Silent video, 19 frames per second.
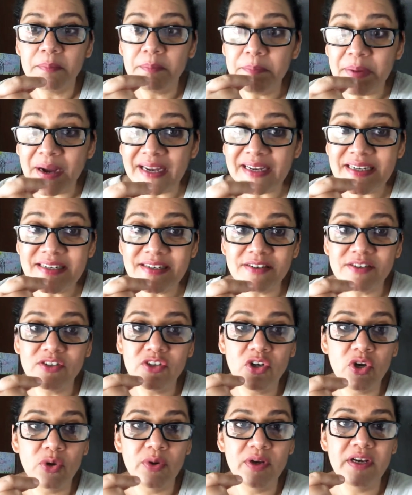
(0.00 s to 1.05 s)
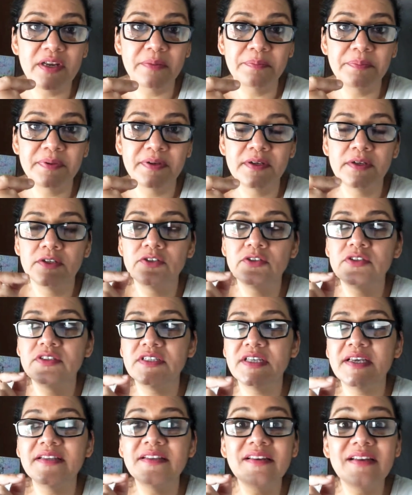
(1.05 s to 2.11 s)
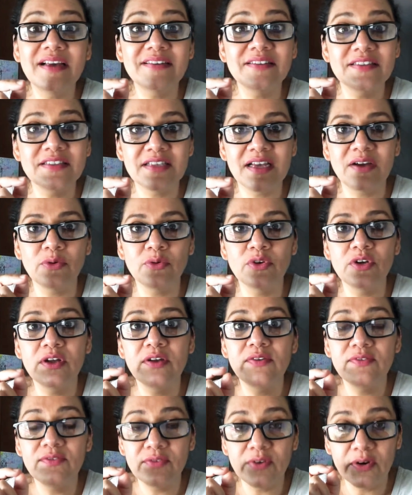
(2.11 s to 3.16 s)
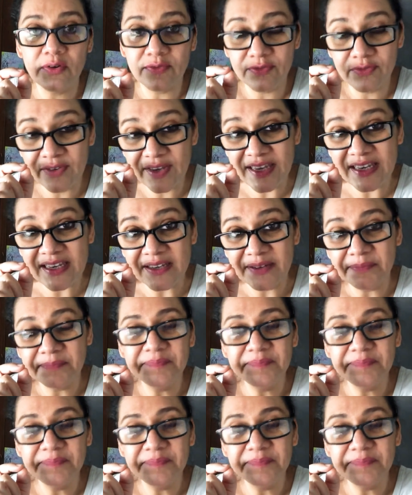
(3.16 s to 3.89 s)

bite the lower lip to say the letter sound of V.